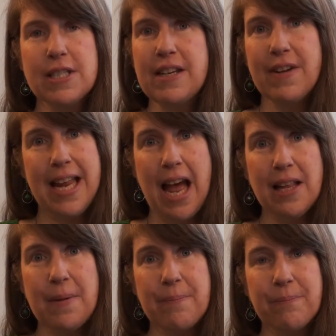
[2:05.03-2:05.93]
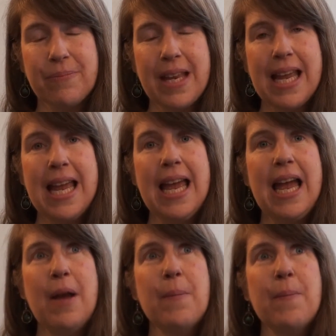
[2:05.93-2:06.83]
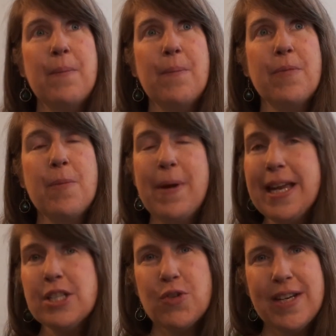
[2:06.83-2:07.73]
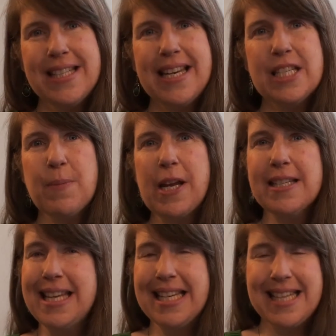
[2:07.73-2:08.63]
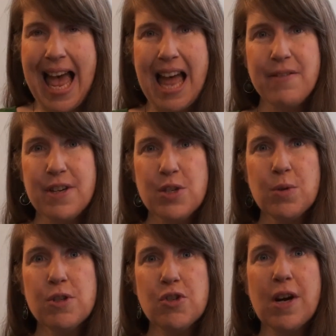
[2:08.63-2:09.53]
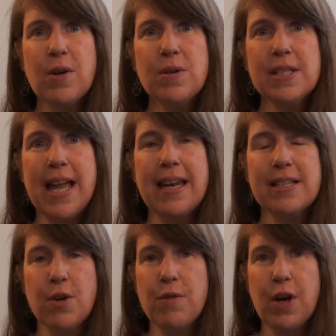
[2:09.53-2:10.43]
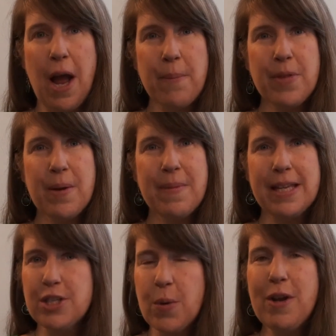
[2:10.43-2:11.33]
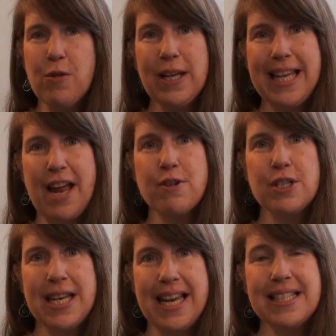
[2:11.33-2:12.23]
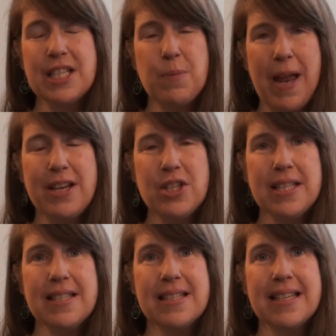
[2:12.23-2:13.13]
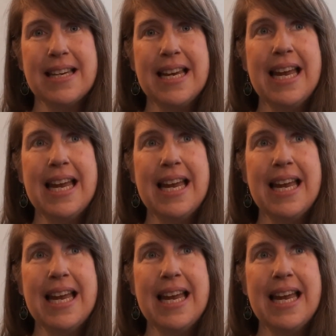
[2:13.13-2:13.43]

Stephen Gallop. The biggest reason is because he has had visual struggles and has overcome them, and so he really understands his patients.